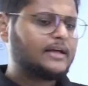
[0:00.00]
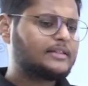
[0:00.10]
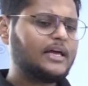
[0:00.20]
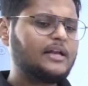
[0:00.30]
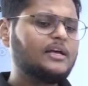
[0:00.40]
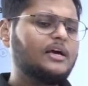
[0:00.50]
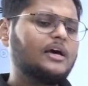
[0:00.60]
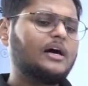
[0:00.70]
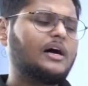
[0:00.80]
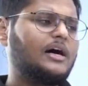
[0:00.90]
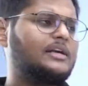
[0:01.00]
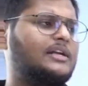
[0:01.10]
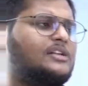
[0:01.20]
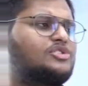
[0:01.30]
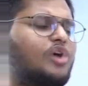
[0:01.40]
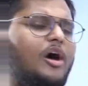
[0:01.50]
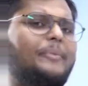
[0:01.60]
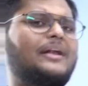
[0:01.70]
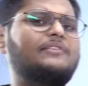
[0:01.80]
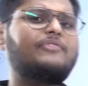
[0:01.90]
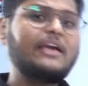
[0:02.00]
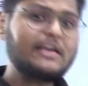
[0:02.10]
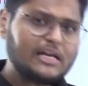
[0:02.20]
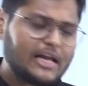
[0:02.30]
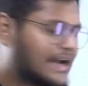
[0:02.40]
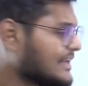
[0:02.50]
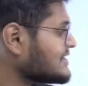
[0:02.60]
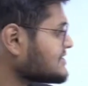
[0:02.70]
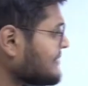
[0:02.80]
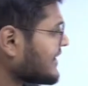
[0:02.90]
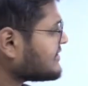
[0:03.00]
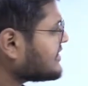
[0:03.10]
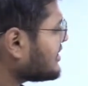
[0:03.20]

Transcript: Then it can stop any vehicle and inspect